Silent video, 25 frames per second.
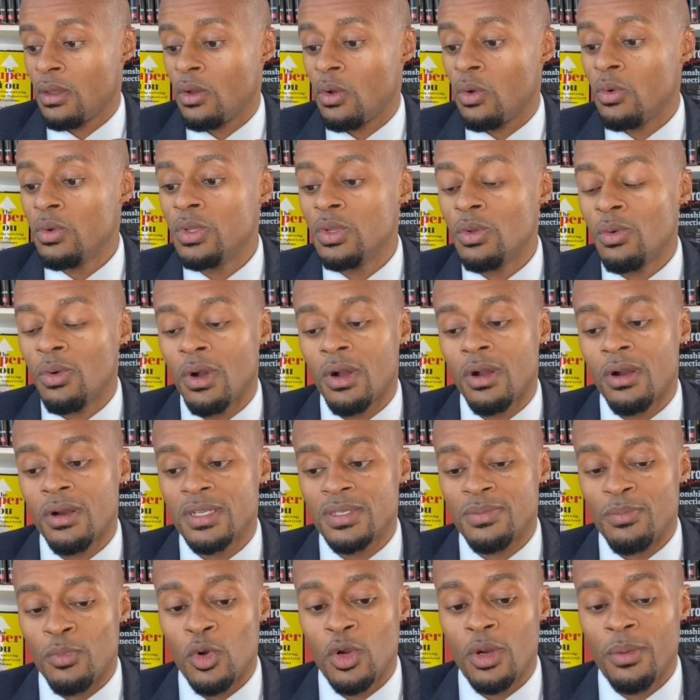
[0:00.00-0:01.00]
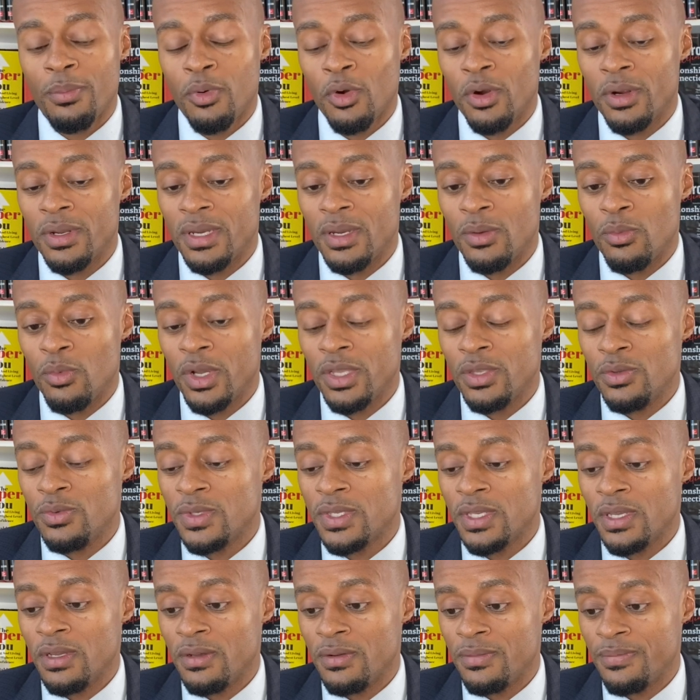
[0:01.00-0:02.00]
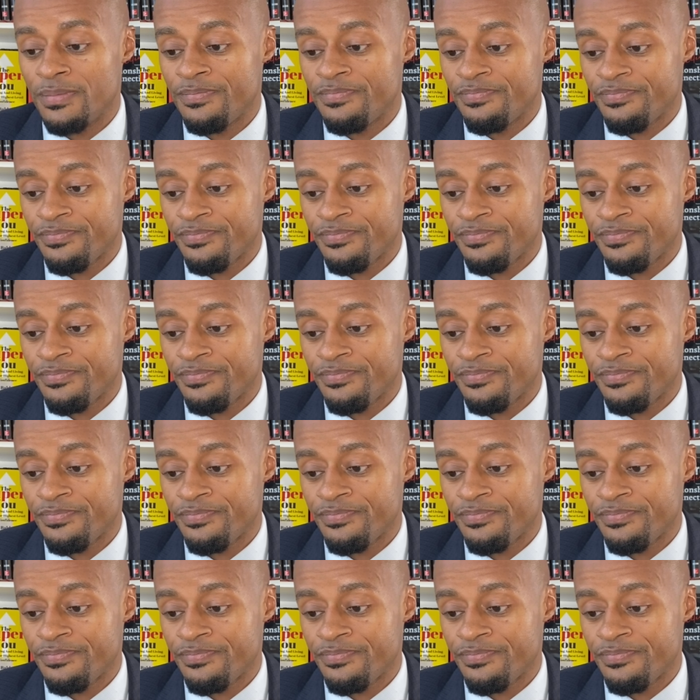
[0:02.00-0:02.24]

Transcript: Who you are is more important than what you sell.